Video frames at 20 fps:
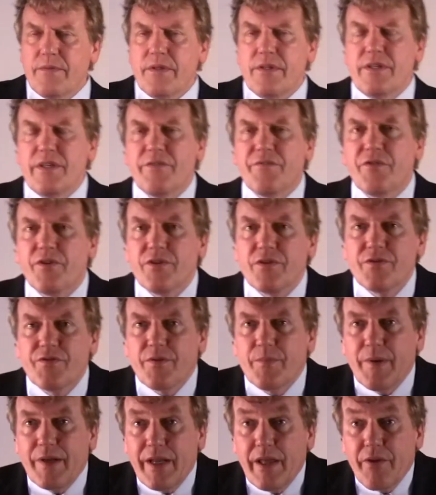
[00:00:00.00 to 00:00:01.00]
differs
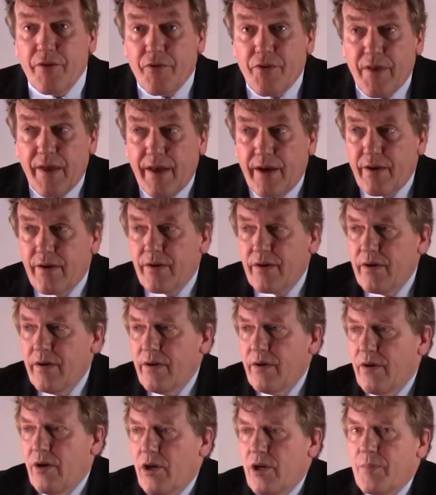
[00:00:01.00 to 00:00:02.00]
from another thinker
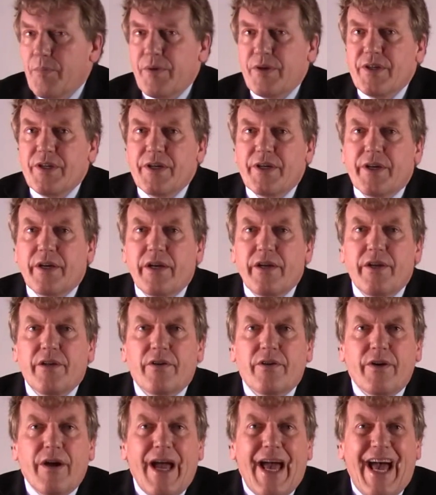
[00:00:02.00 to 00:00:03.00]
on a
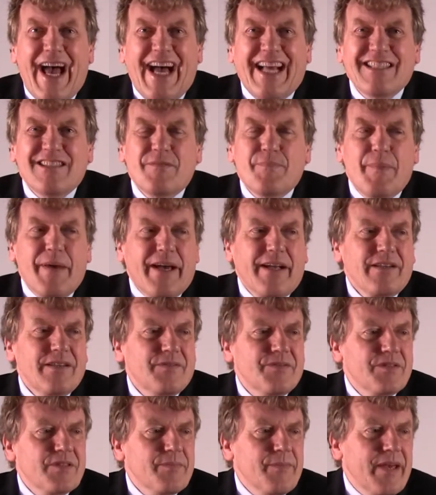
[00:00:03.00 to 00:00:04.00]
particular aspect
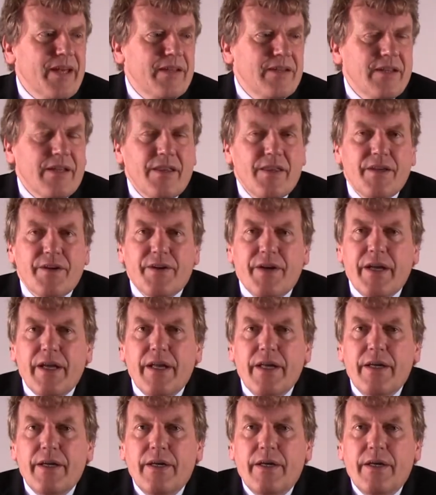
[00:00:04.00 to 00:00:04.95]
of semantic theory.